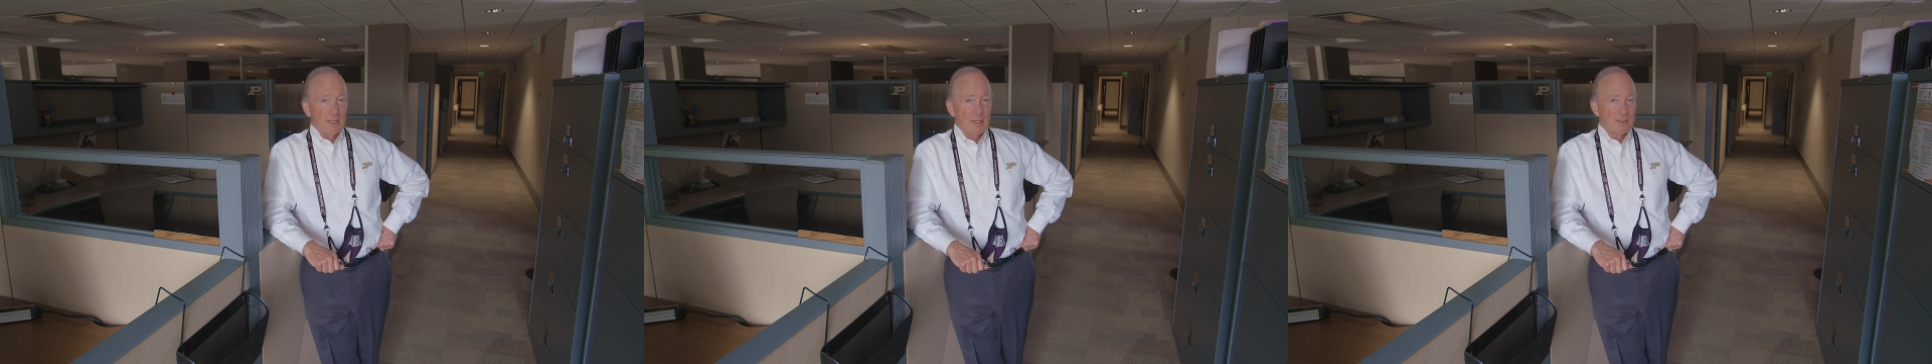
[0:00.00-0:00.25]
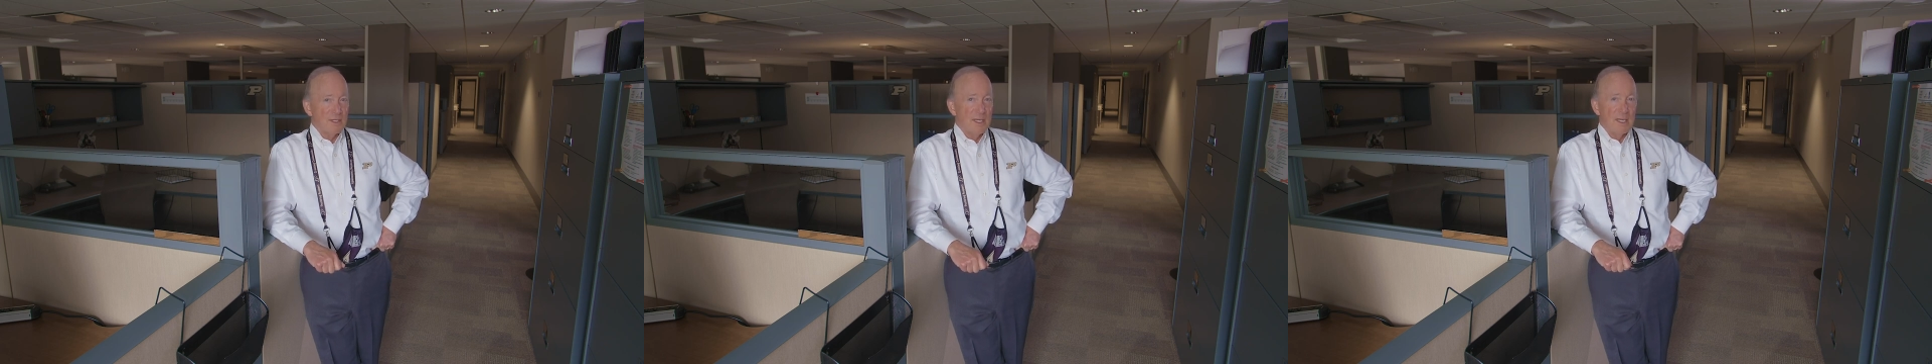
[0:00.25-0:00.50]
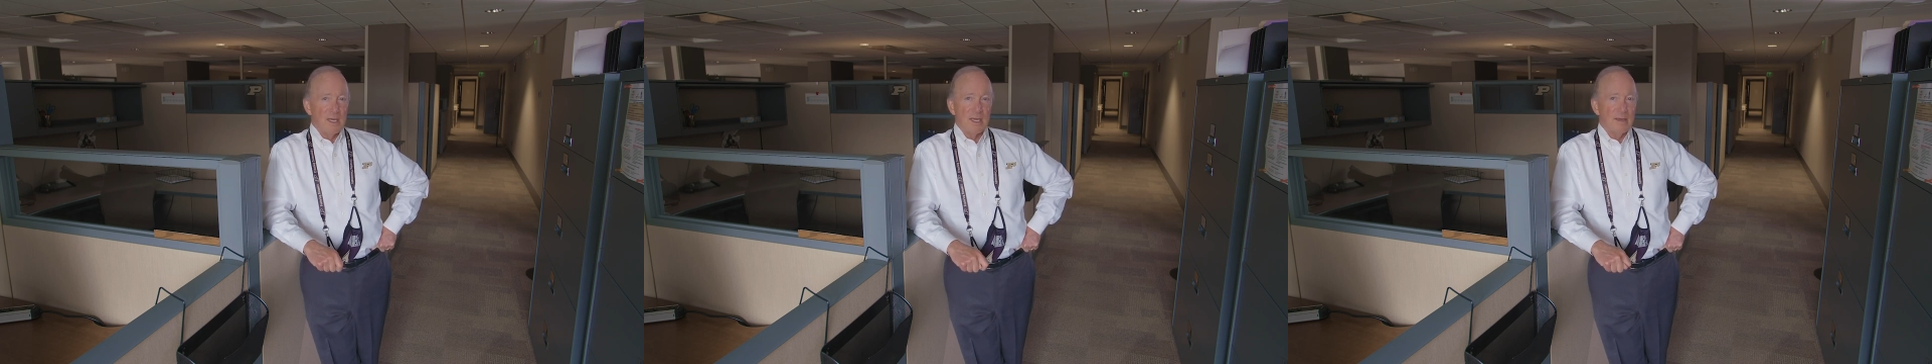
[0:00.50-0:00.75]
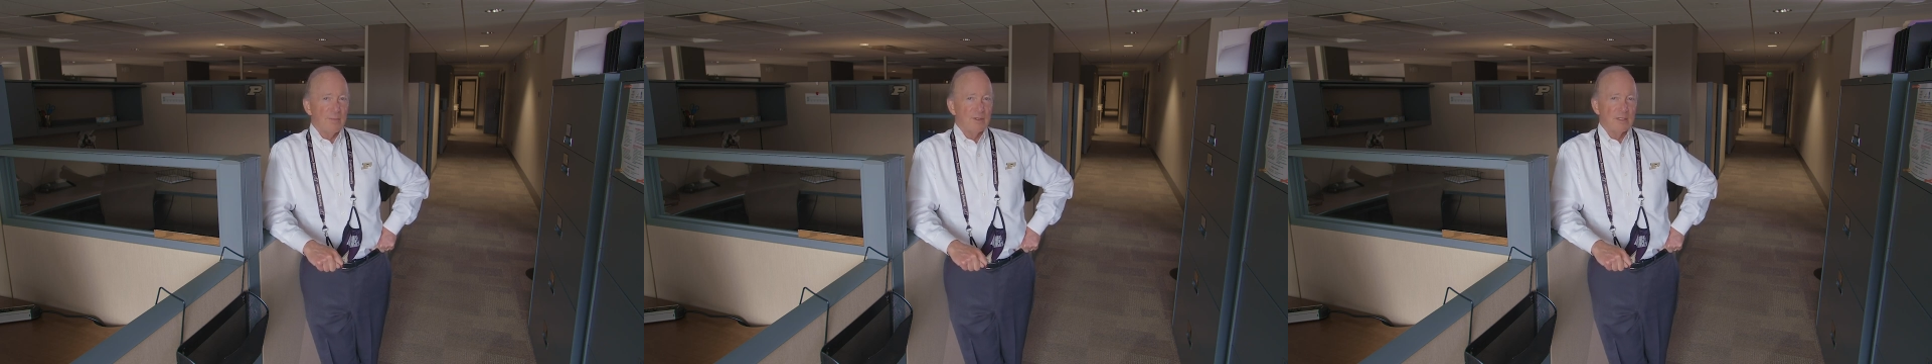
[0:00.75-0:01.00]
as any
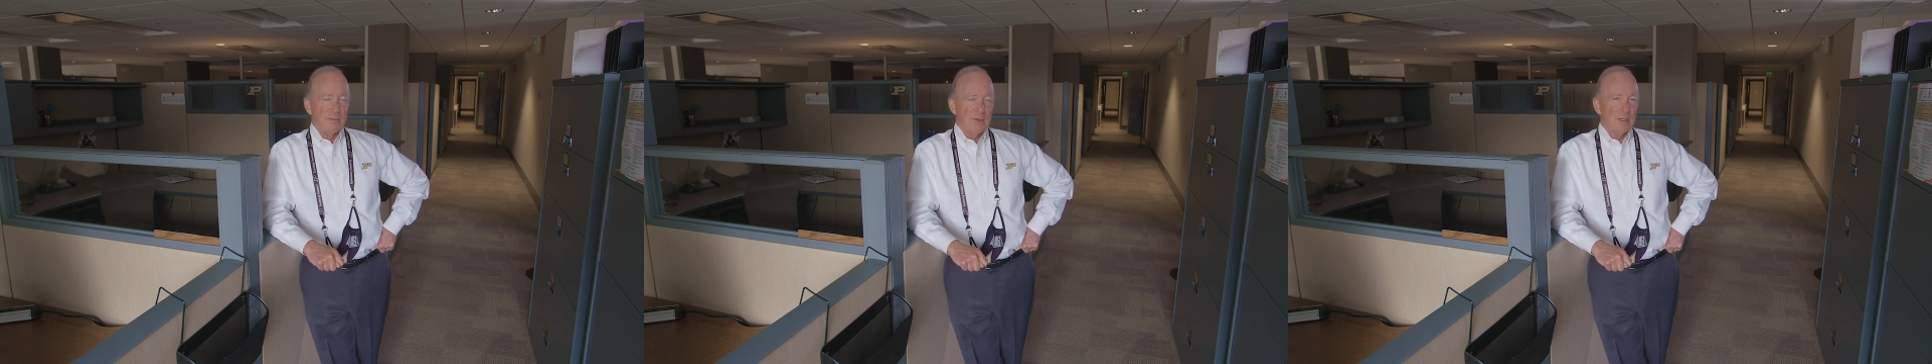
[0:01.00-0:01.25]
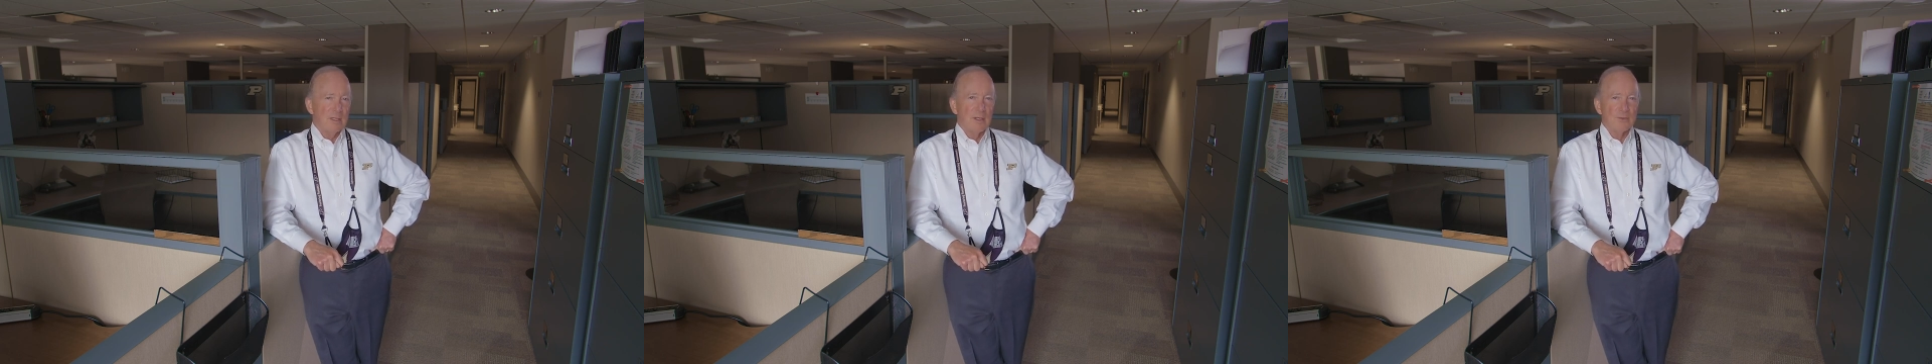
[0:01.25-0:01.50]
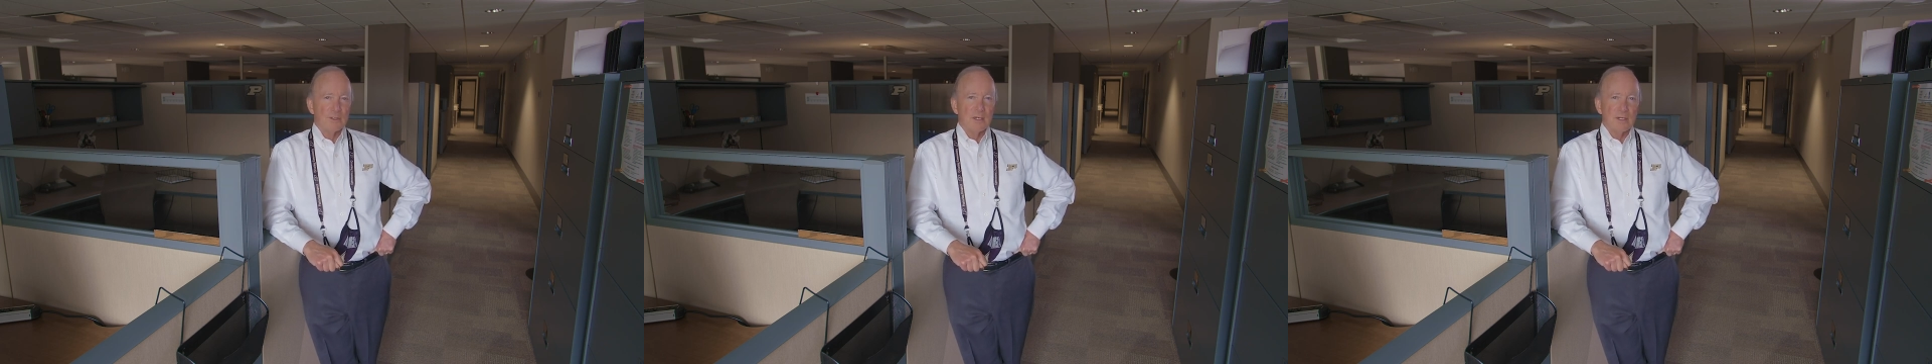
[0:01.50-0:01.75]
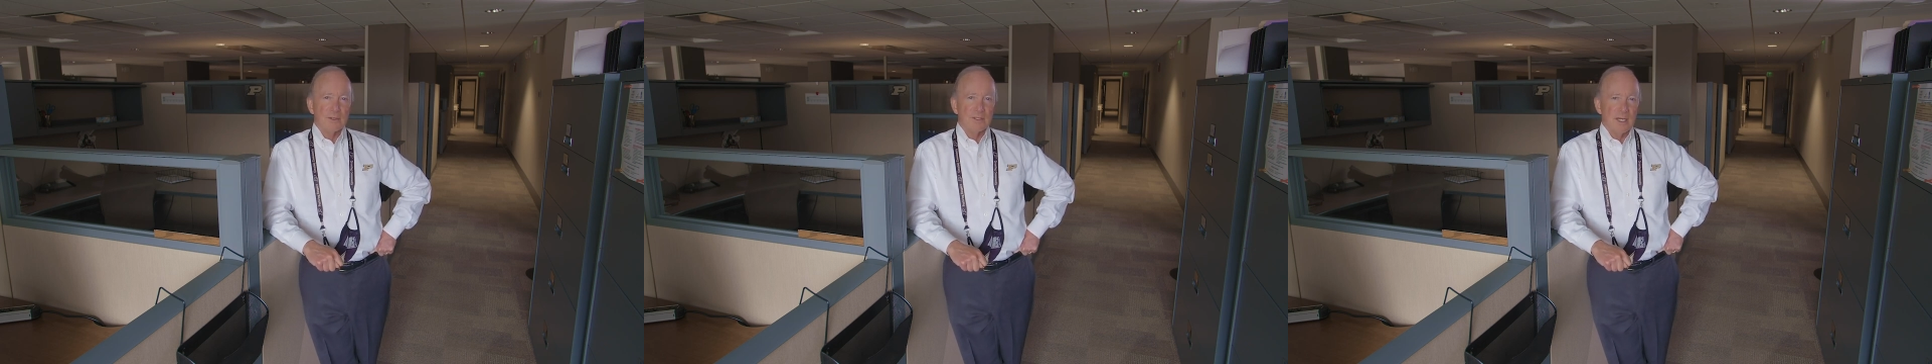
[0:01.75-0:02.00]
campus even close to
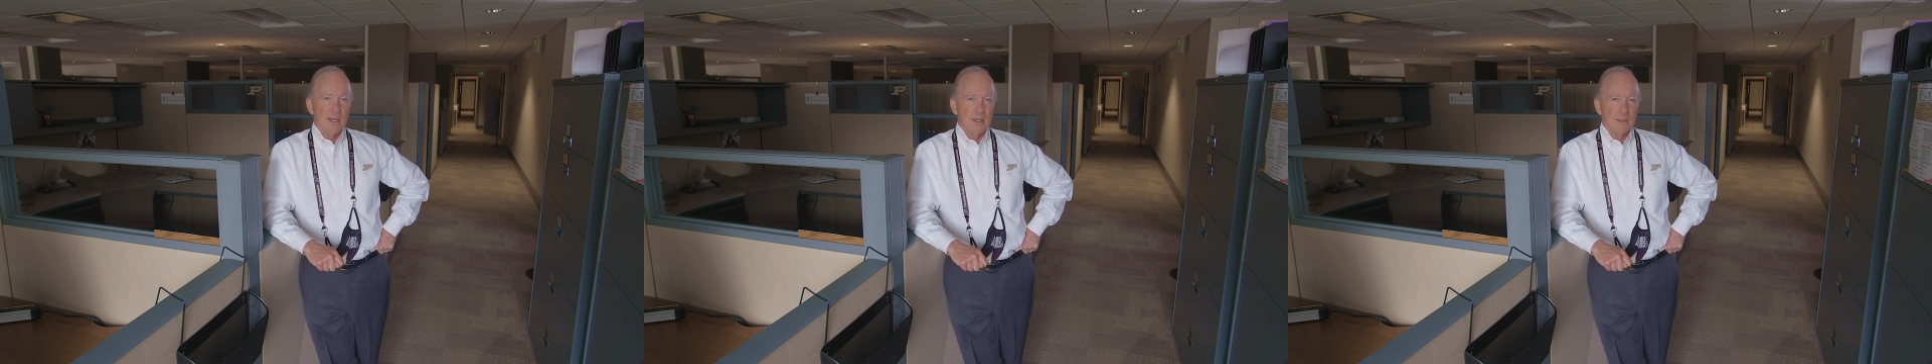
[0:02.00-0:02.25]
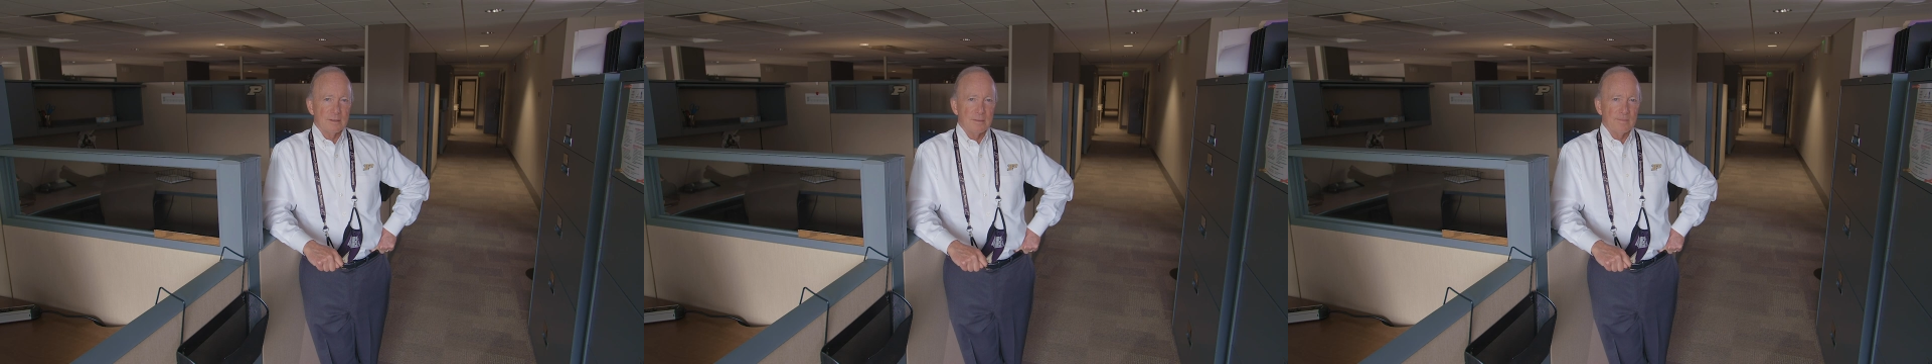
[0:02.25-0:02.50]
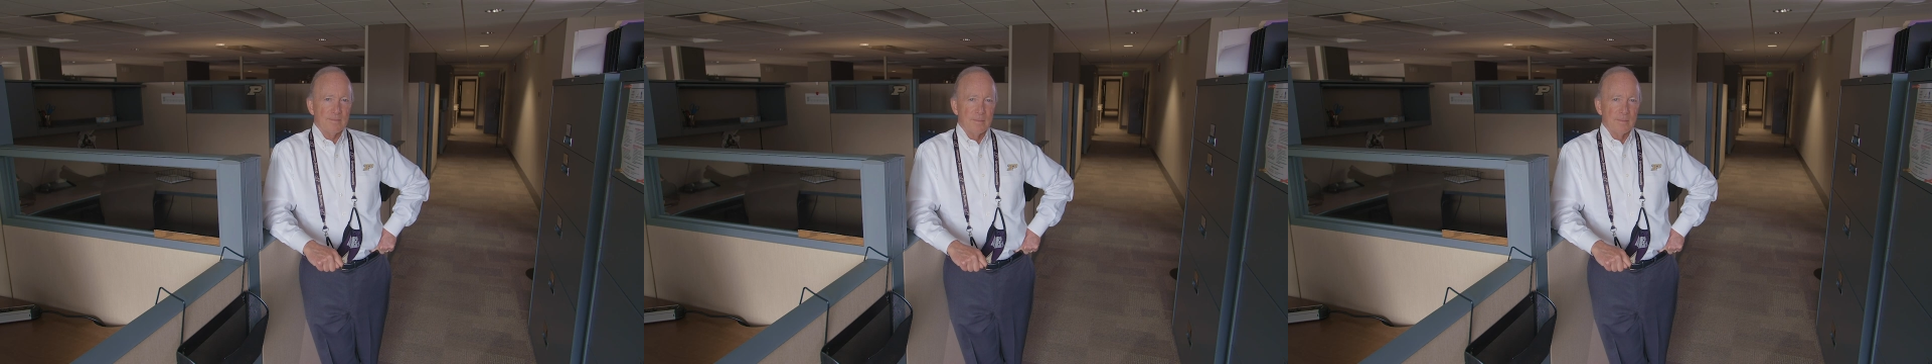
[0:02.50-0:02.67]
our size.